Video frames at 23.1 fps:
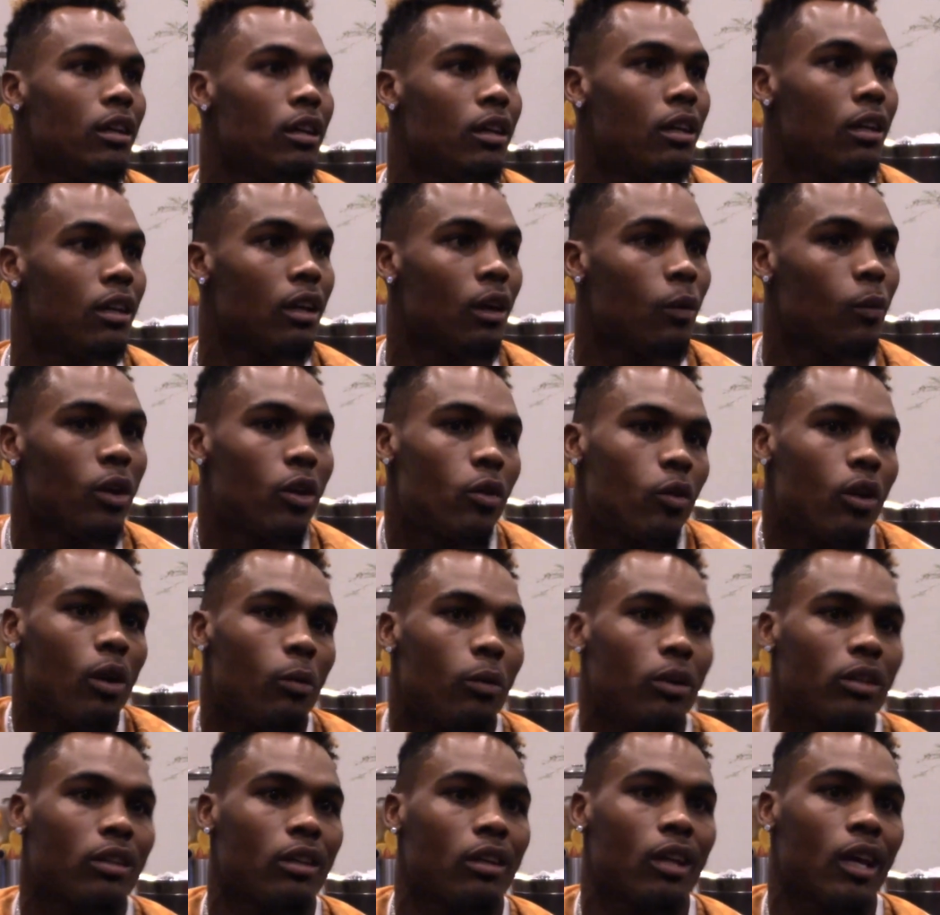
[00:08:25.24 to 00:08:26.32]
You know, we grew up
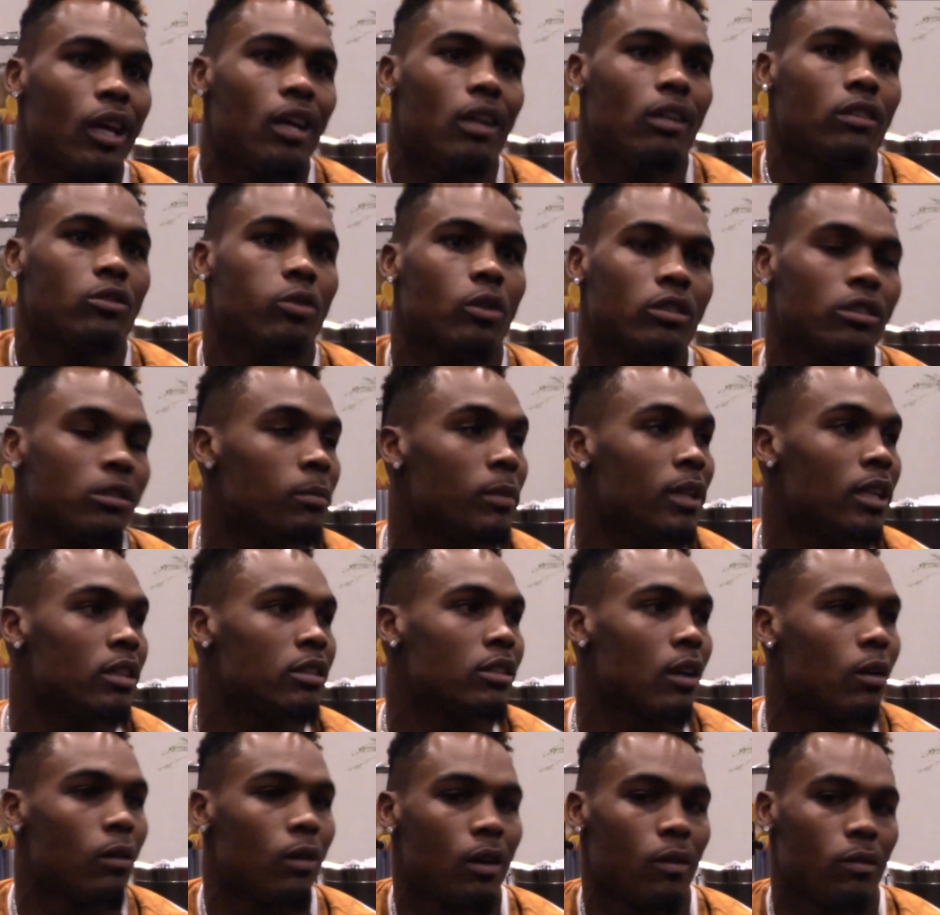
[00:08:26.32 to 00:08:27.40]
with the hate towards the media,
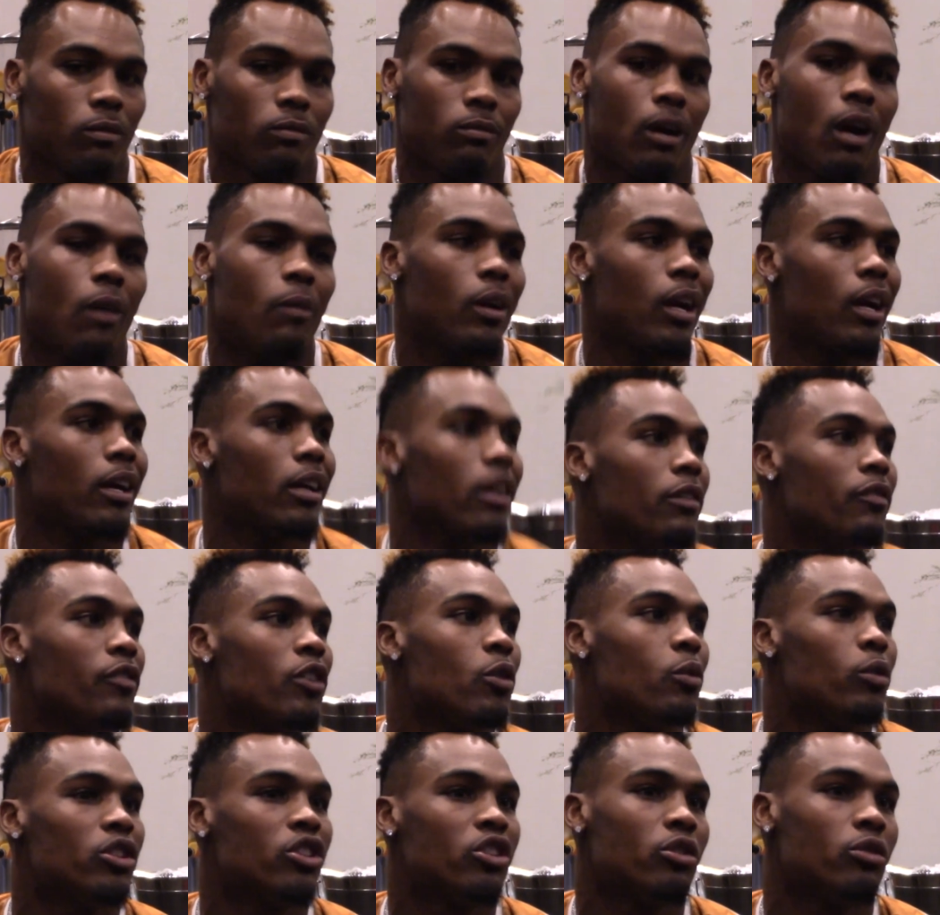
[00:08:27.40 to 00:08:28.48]
so why would I interview
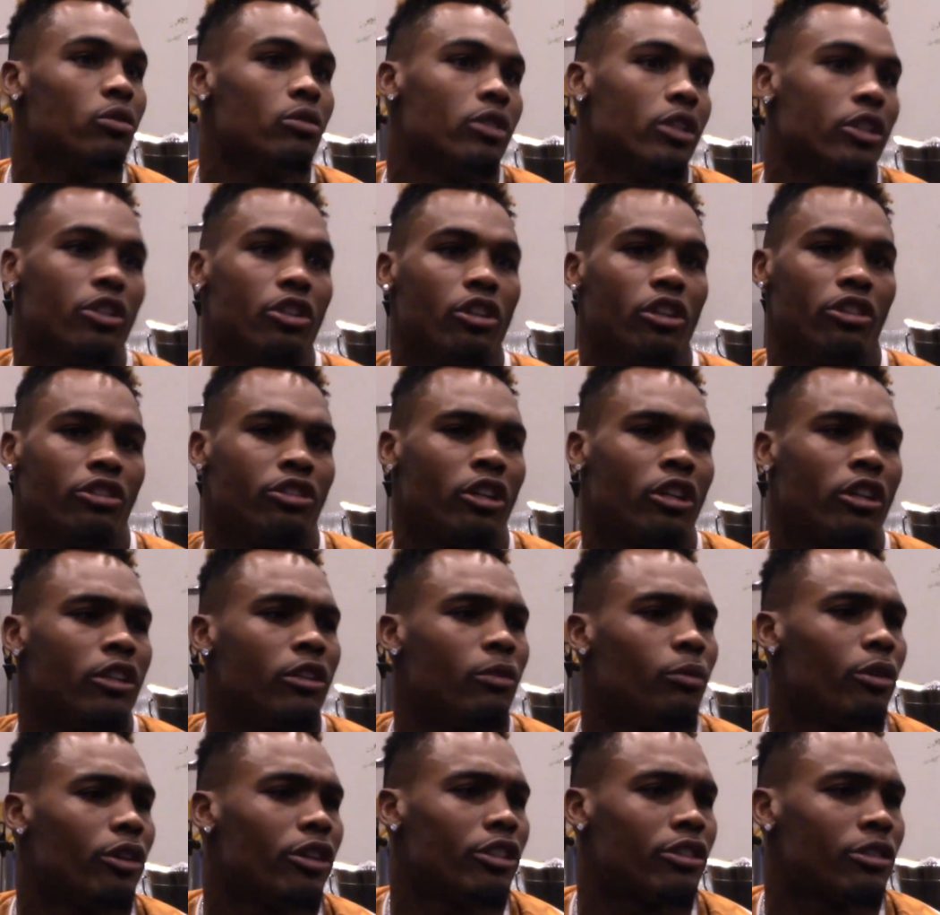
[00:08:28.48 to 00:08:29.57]
with you and you're going to turn the
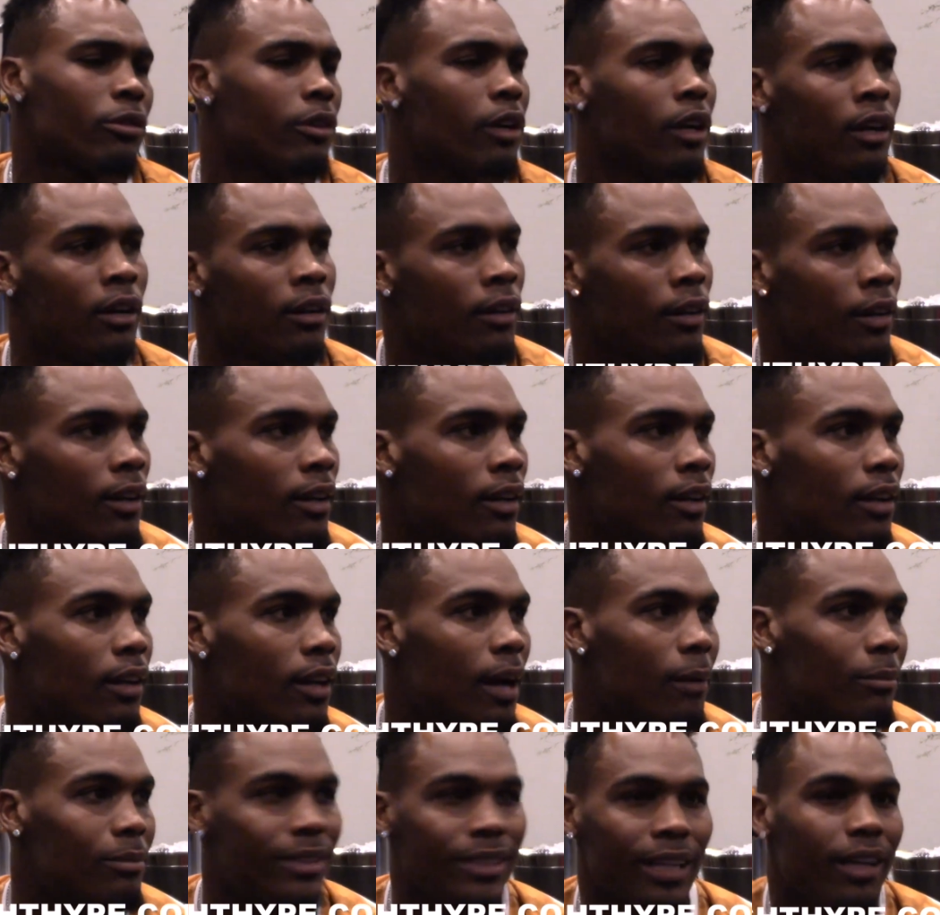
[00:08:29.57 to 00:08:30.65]
words around?
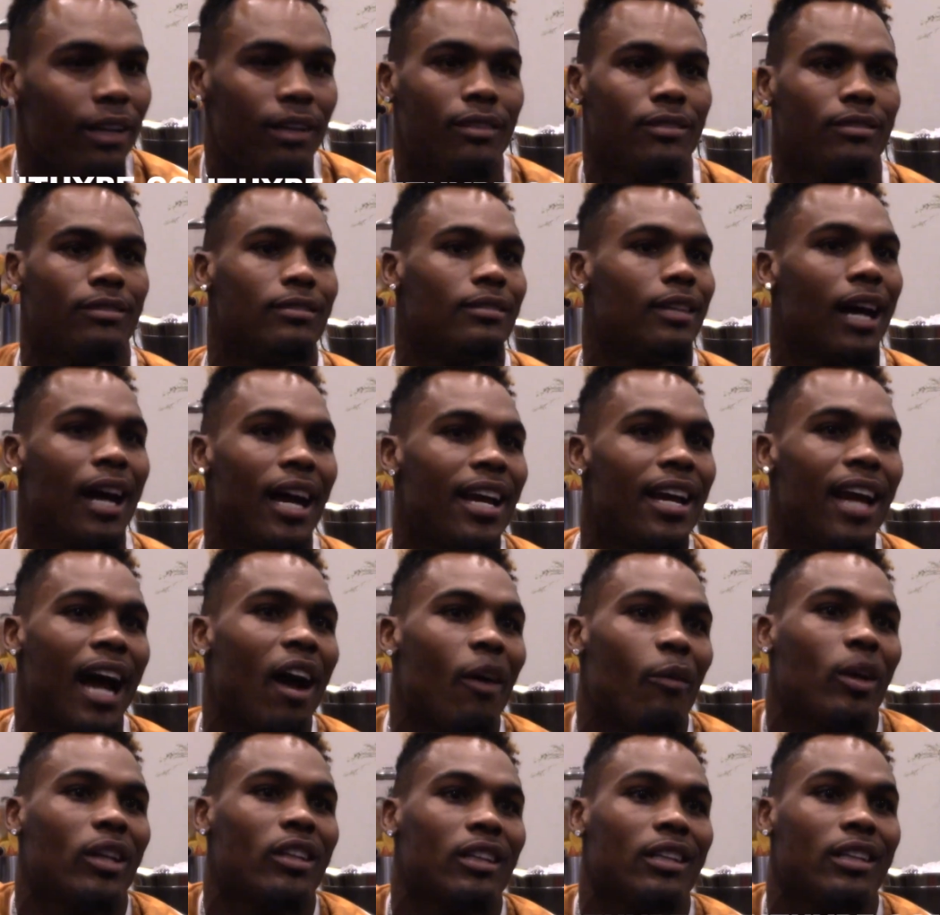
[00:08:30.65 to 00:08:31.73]
I'm done. I'd
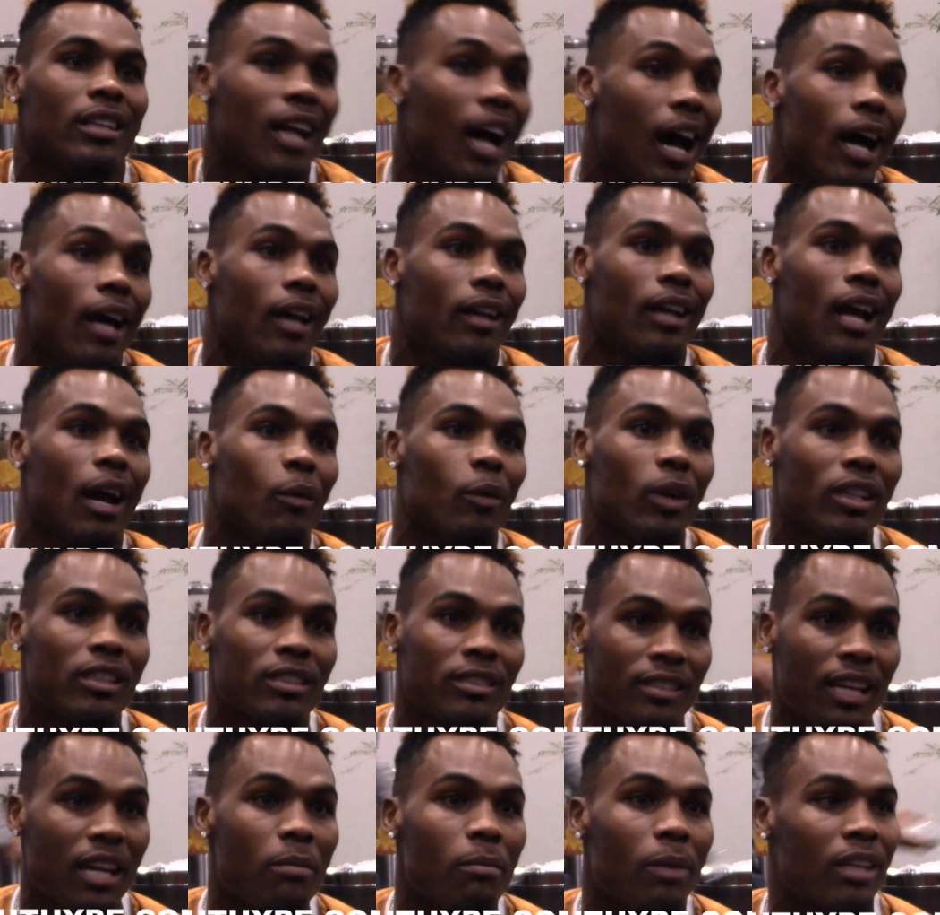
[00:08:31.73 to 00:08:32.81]
rather not. I'd rather
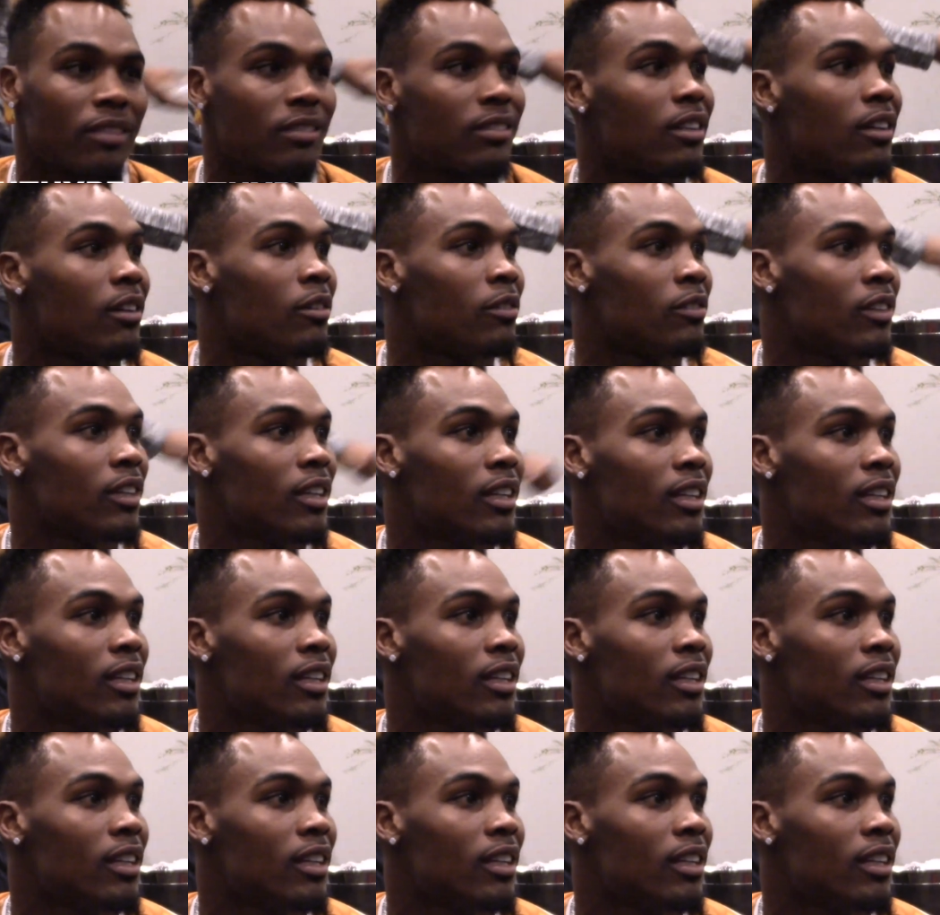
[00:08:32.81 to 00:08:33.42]
save myself.